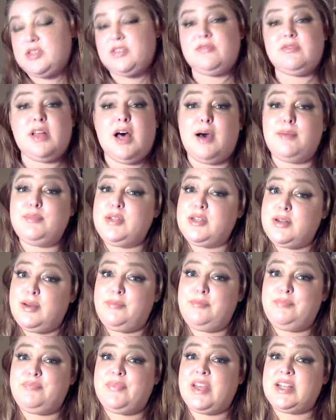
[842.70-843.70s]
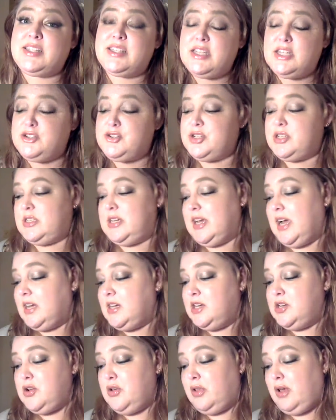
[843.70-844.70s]
of labdanum. That's interesting. I
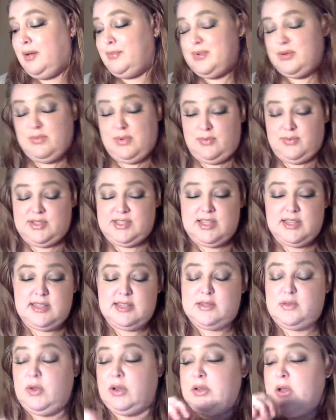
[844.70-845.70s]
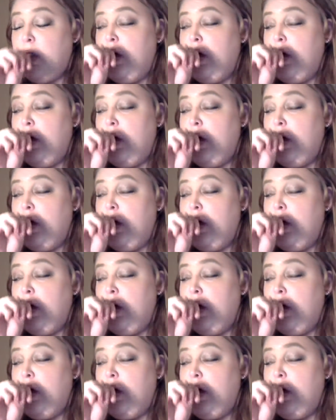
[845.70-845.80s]
didn't know labdanum was in this one